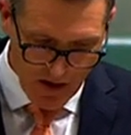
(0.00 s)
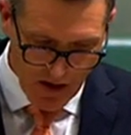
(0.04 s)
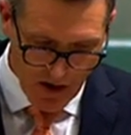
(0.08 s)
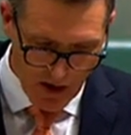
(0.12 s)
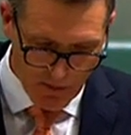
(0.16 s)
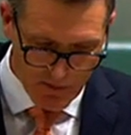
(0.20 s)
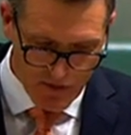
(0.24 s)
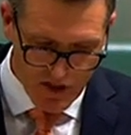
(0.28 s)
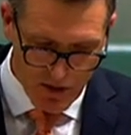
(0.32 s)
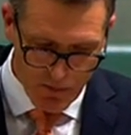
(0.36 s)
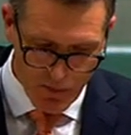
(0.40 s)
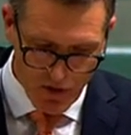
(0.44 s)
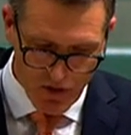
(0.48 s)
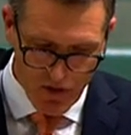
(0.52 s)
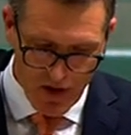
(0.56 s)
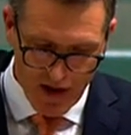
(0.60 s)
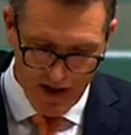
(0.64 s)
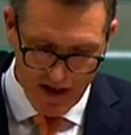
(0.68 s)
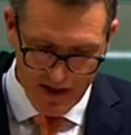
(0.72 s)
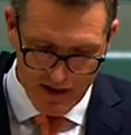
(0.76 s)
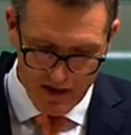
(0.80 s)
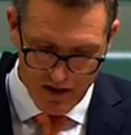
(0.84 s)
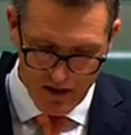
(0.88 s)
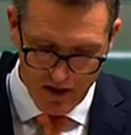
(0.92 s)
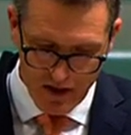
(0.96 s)
I'm
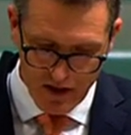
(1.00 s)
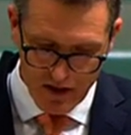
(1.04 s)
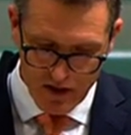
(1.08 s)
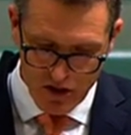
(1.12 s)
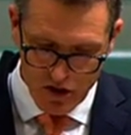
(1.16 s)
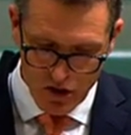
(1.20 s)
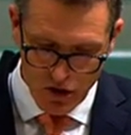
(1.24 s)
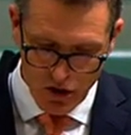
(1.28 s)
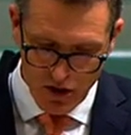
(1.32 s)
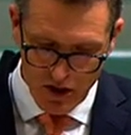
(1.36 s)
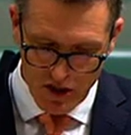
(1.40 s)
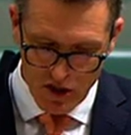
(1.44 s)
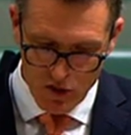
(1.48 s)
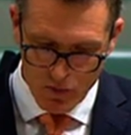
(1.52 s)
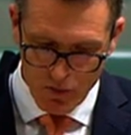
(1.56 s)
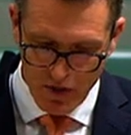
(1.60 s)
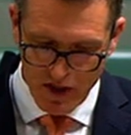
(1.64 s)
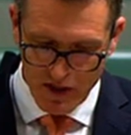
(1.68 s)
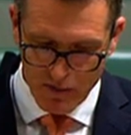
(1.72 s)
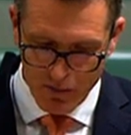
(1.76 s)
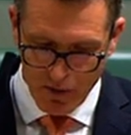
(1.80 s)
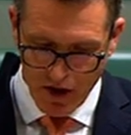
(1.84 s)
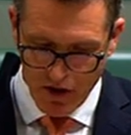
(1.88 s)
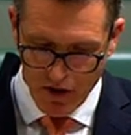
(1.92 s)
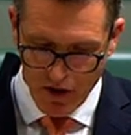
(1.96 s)
sympathetic to the concern
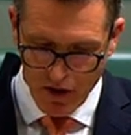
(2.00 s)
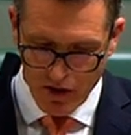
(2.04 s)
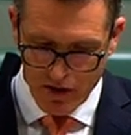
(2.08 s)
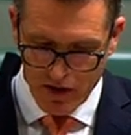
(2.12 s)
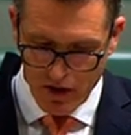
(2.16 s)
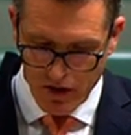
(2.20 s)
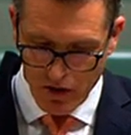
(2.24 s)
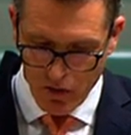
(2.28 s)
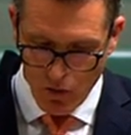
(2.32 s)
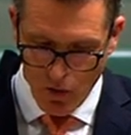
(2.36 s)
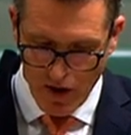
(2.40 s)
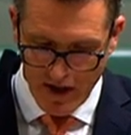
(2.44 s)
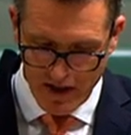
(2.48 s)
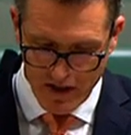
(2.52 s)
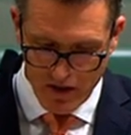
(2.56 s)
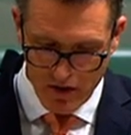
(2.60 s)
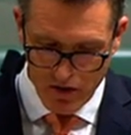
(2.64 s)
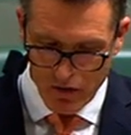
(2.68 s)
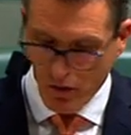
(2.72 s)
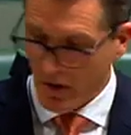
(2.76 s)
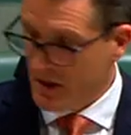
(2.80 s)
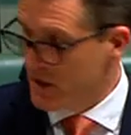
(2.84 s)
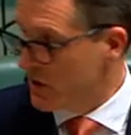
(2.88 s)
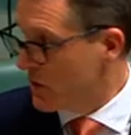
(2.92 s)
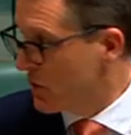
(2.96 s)
expressed by those in the waste and
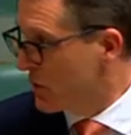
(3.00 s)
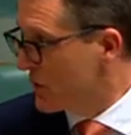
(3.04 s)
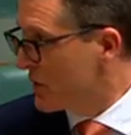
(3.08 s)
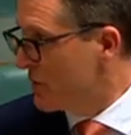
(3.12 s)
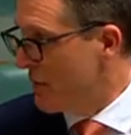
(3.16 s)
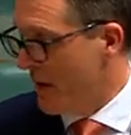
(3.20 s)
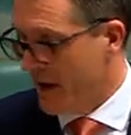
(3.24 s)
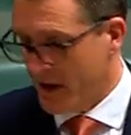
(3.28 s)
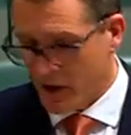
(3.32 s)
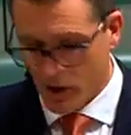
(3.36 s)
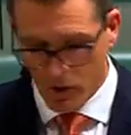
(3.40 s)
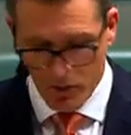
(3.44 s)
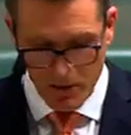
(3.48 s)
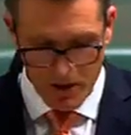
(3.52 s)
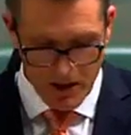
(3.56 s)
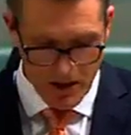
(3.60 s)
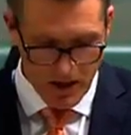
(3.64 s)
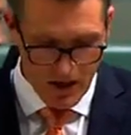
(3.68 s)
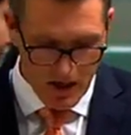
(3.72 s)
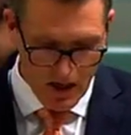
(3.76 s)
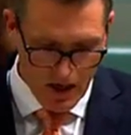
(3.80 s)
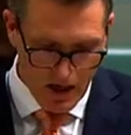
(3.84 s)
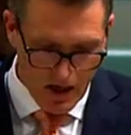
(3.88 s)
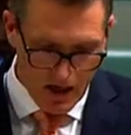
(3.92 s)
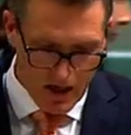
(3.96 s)
resource management
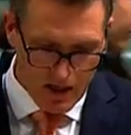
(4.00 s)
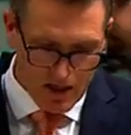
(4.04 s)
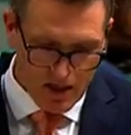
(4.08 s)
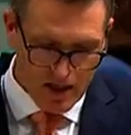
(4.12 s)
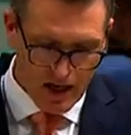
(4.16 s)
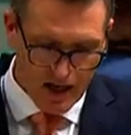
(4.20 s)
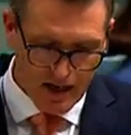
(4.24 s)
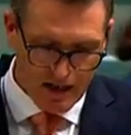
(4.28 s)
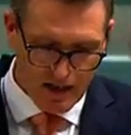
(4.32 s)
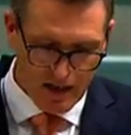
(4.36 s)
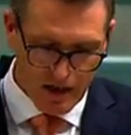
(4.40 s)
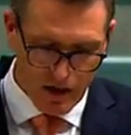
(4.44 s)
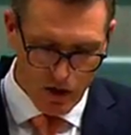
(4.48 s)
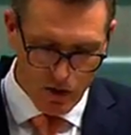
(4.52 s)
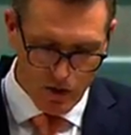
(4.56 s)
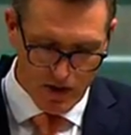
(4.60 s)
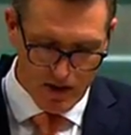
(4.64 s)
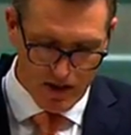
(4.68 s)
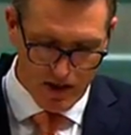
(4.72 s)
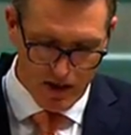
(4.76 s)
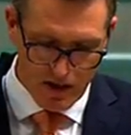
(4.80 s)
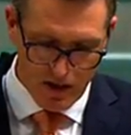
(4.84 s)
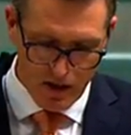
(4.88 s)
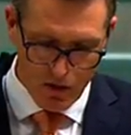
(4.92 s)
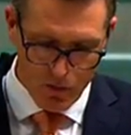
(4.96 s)
sector who are
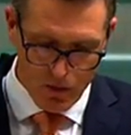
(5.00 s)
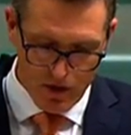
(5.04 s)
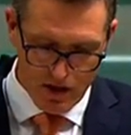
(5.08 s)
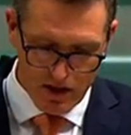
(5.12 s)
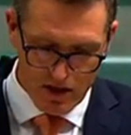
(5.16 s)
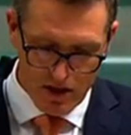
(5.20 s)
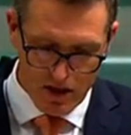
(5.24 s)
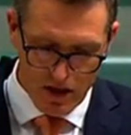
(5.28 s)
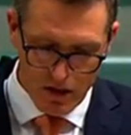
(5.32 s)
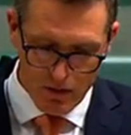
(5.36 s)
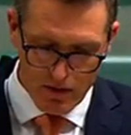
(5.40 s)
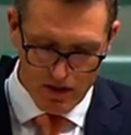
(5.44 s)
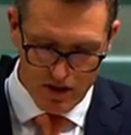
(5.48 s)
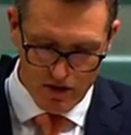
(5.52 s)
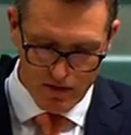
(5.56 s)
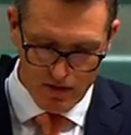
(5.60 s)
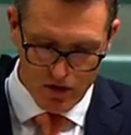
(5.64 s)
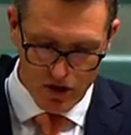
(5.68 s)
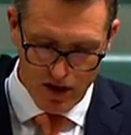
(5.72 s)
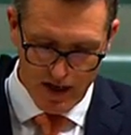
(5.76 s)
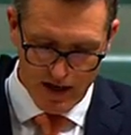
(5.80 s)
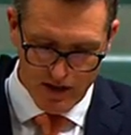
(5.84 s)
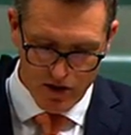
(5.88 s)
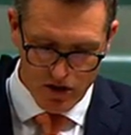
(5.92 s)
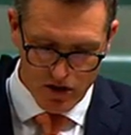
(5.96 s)
dealing with a series of
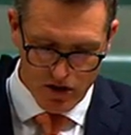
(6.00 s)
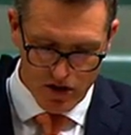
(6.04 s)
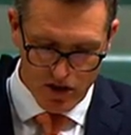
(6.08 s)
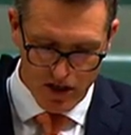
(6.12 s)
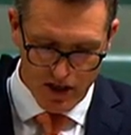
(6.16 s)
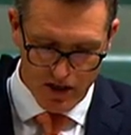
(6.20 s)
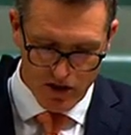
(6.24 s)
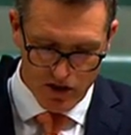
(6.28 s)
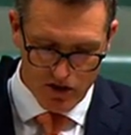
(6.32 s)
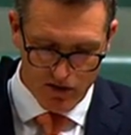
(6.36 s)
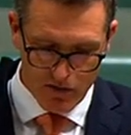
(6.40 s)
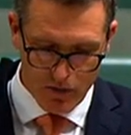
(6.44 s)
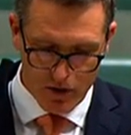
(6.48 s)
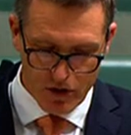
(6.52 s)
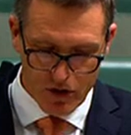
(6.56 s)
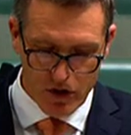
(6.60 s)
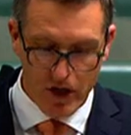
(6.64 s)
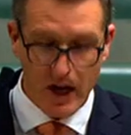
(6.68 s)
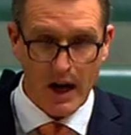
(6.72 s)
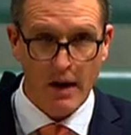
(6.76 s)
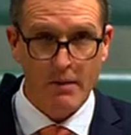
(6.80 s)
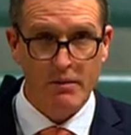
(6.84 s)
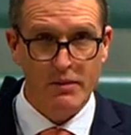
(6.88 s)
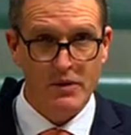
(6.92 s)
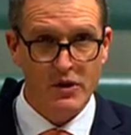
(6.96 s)
changes, each of which
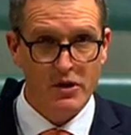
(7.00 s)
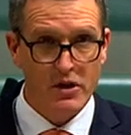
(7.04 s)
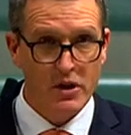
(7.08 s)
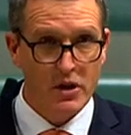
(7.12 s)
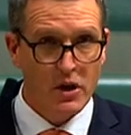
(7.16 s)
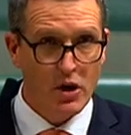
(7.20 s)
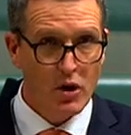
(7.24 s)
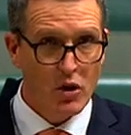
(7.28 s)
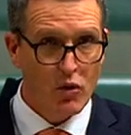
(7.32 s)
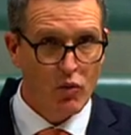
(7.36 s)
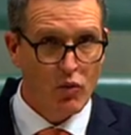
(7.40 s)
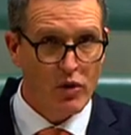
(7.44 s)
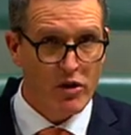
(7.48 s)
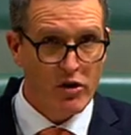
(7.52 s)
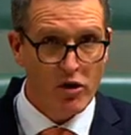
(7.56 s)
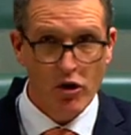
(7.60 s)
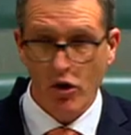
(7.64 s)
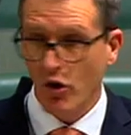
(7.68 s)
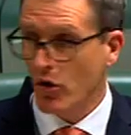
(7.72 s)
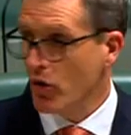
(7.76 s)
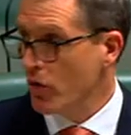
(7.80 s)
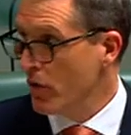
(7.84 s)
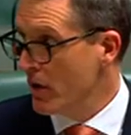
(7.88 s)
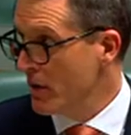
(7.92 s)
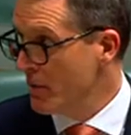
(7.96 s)
comes with
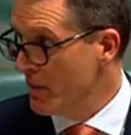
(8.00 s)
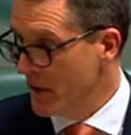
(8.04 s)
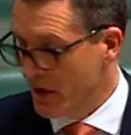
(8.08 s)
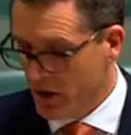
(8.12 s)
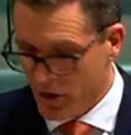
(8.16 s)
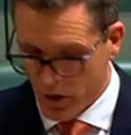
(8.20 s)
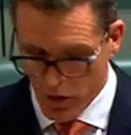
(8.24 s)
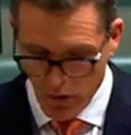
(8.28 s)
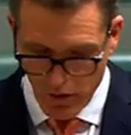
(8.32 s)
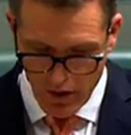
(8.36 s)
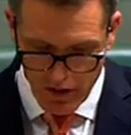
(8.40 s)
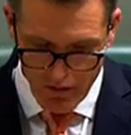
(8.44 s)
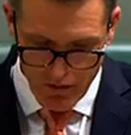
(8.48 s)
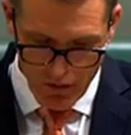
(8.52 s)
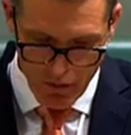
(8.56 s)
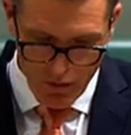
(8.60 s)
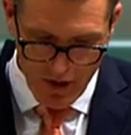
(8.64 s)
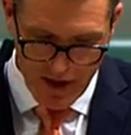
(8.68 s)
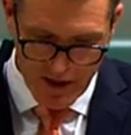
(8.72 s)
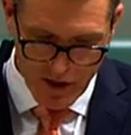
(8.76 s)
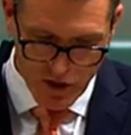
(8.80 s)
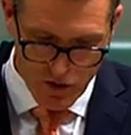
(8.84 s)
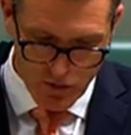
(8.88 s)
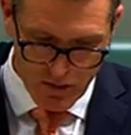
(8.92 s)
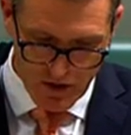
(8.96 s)
new administrative
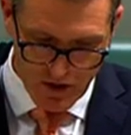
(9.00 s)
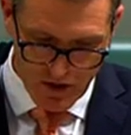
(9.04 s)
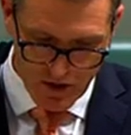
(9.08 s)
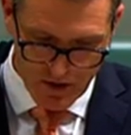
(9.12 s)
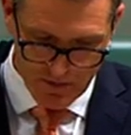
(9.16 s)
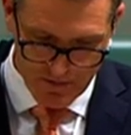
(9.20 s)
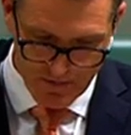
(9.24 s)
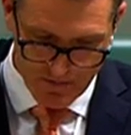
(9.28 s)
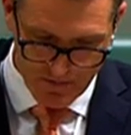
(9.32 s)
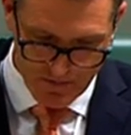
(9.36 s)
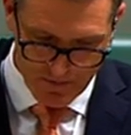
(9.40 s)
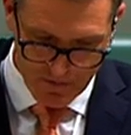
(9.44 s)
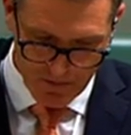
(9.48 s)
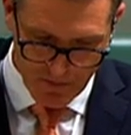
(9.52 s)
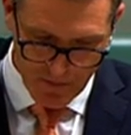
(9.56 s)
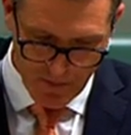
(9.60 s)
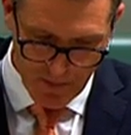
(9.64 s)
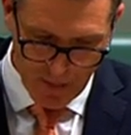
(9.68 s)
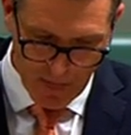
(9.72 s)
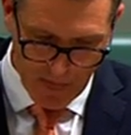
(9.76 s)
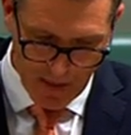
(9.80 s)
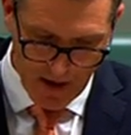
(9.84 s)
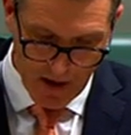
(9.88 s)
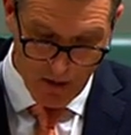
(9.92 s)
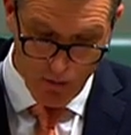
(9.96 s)
arrangements
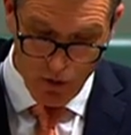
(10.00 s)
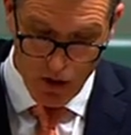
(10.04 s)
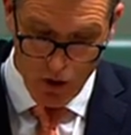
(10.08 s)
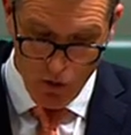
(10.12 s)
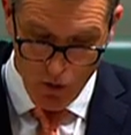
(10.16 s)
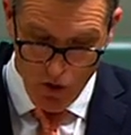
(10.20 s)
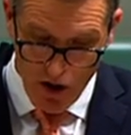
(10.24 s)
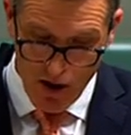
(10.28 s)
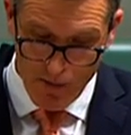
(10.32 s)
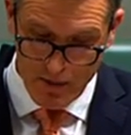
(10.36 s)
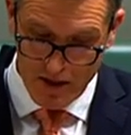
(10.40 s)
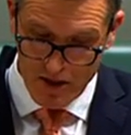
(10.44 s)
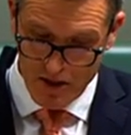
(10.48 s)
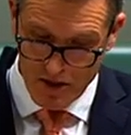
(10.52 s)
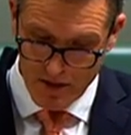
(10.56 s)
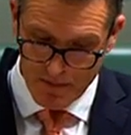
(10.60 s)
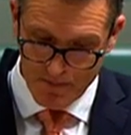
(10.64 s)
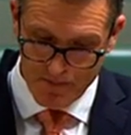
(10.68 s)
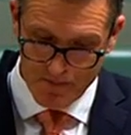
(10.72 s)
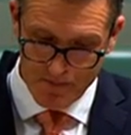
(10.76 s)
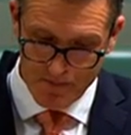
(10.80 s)
and requirements.